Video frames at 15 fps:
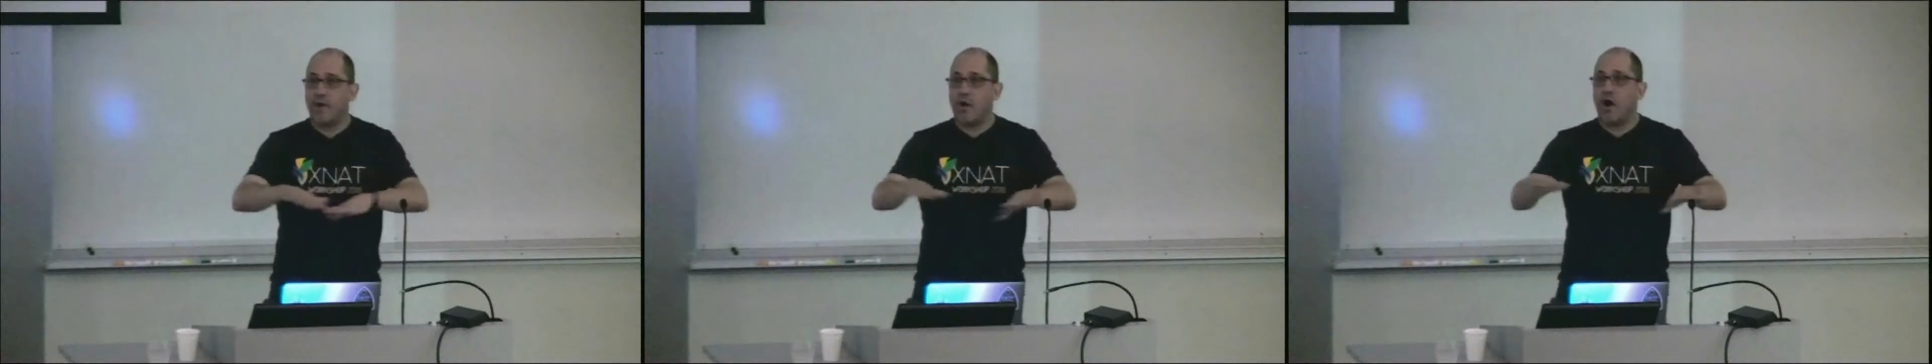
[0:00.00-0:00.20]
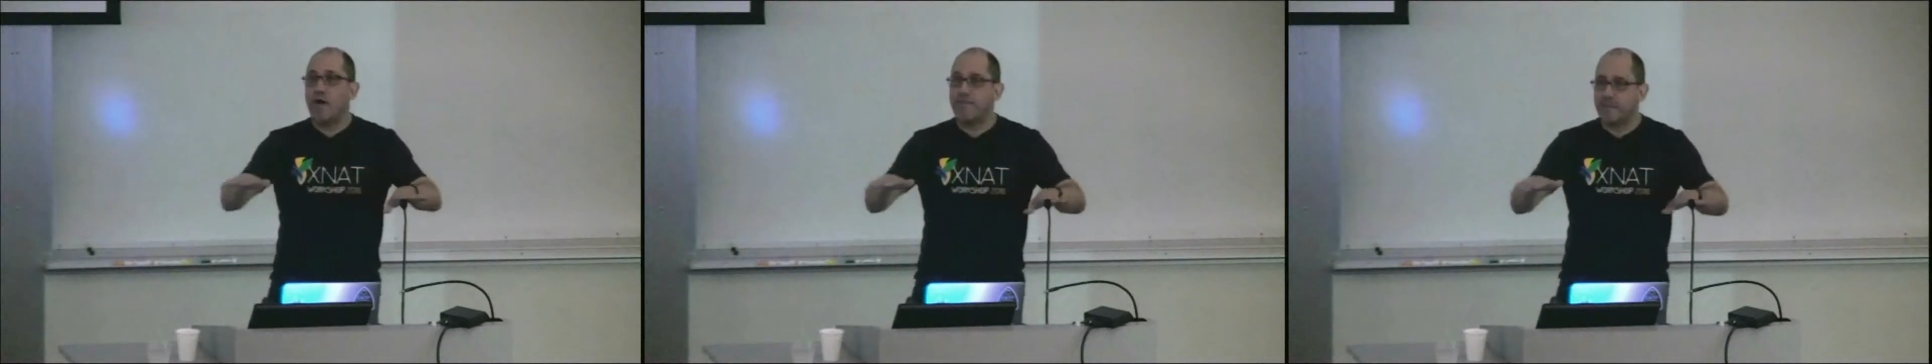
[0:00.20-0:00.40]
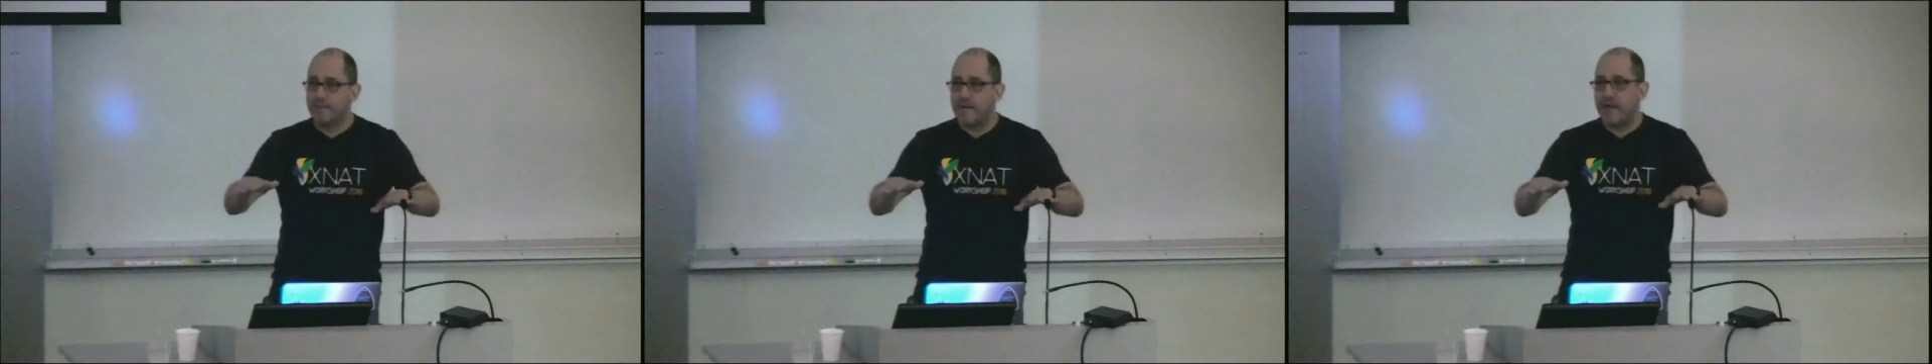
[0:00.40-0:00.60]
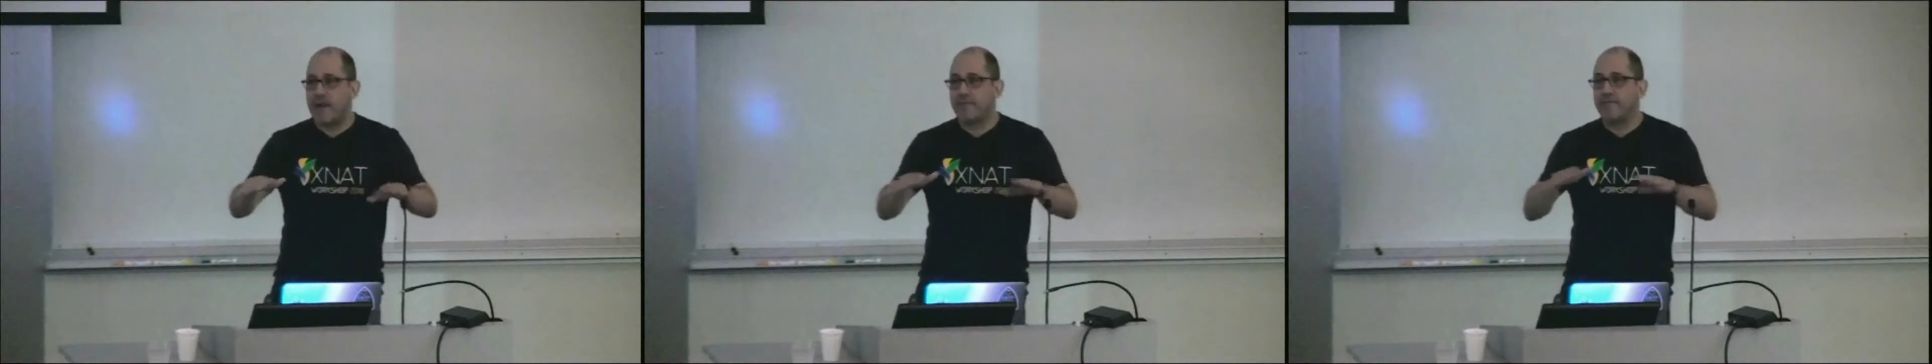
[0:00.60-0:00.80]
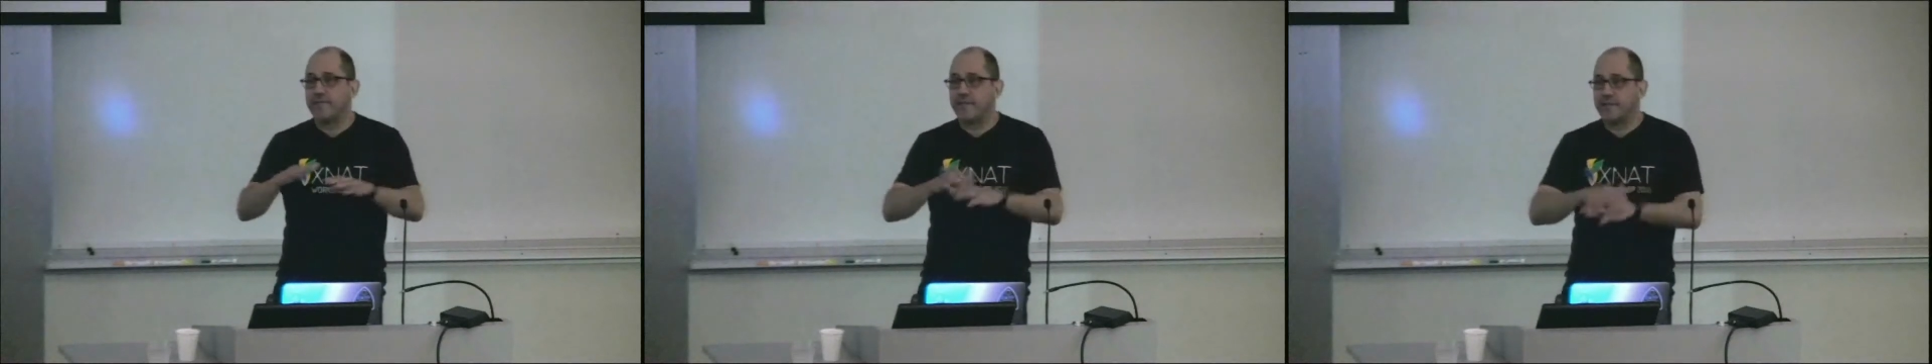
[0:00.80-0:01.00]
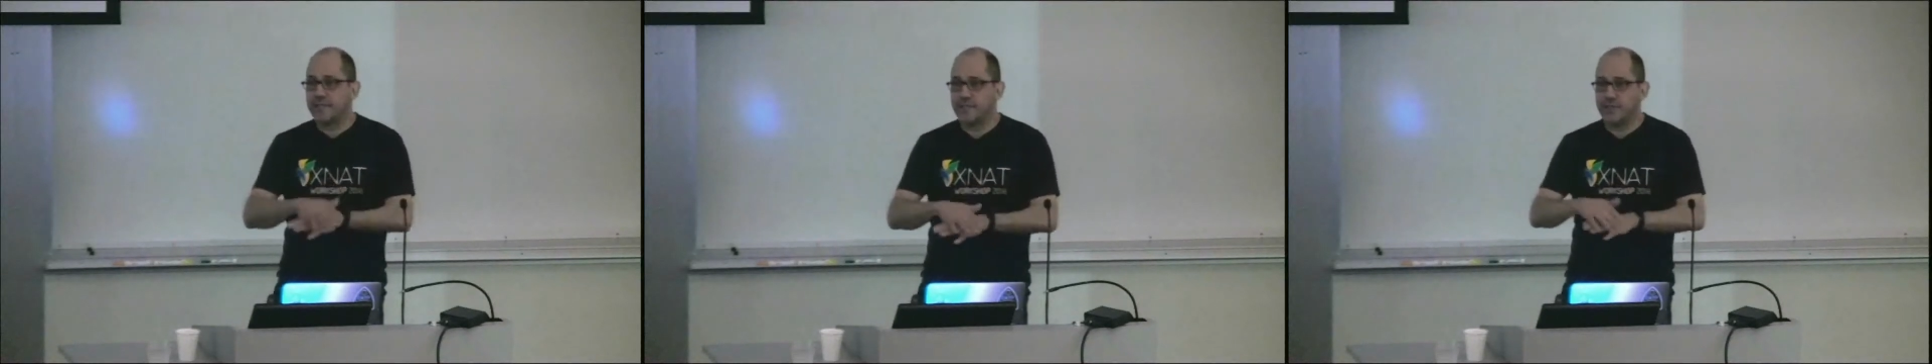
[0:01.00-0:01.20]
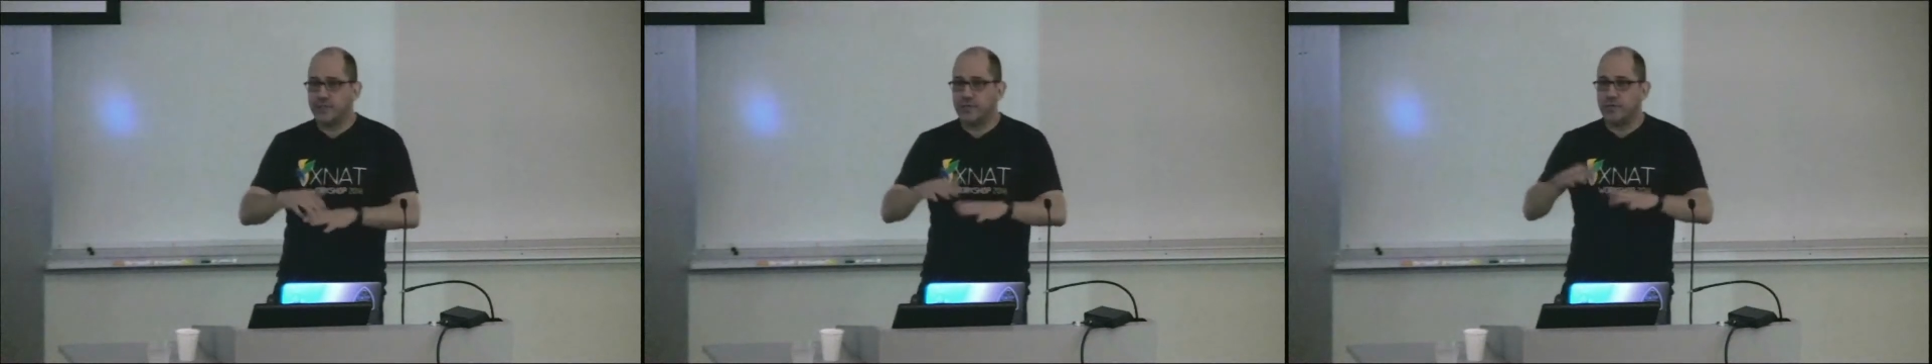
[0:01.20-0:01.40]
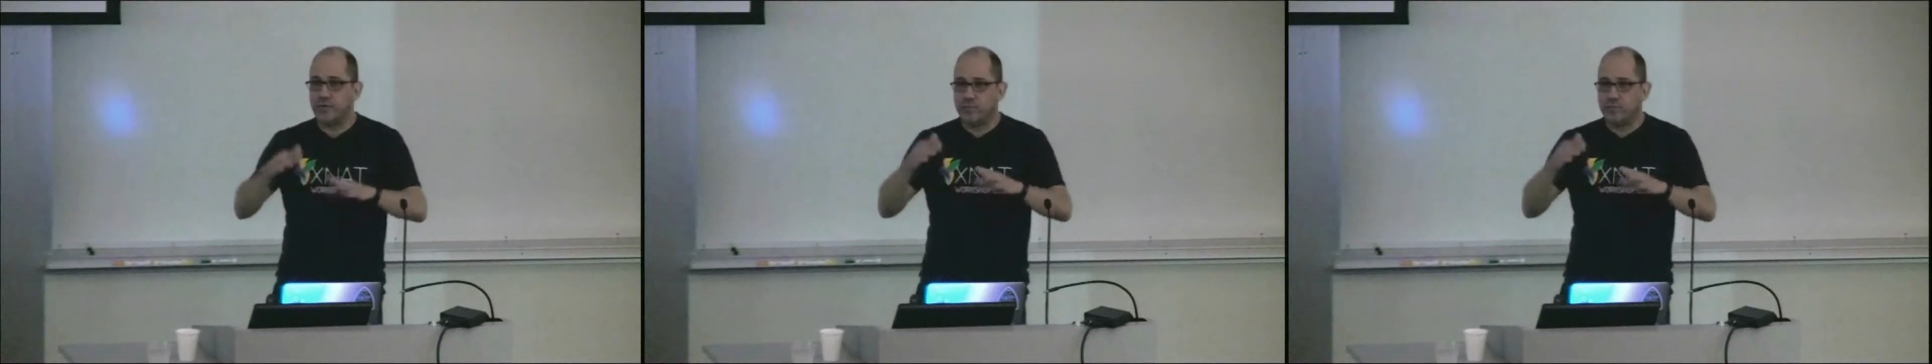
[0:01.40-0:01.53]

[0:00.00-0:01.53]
of that, everything that you